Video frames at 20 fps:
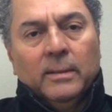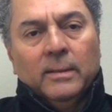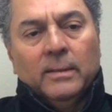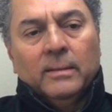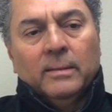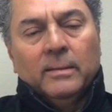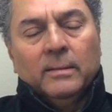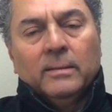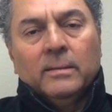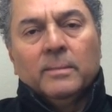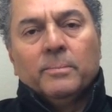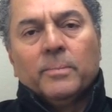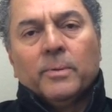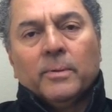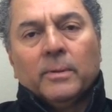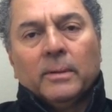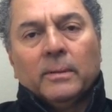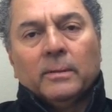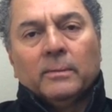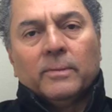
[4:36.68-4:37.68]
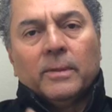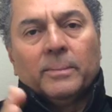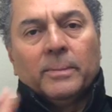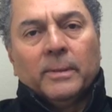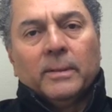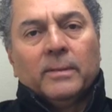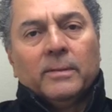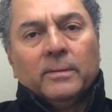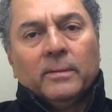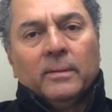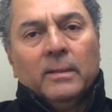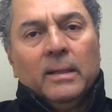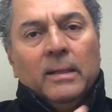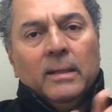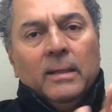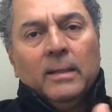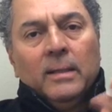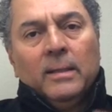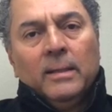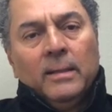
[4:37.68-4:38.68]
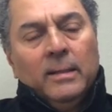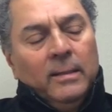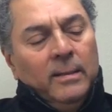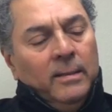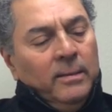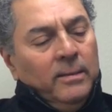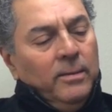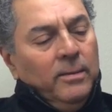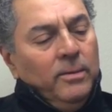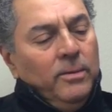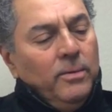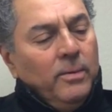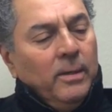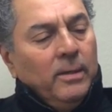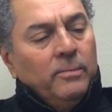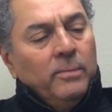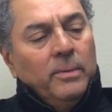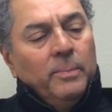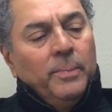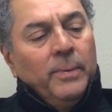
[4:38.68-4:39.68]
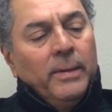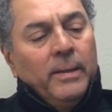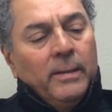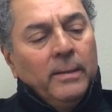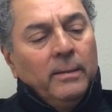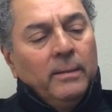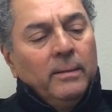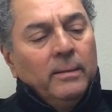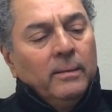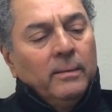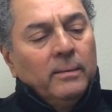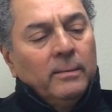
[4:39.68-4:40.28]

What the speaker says: is important. Repetition, you can repeat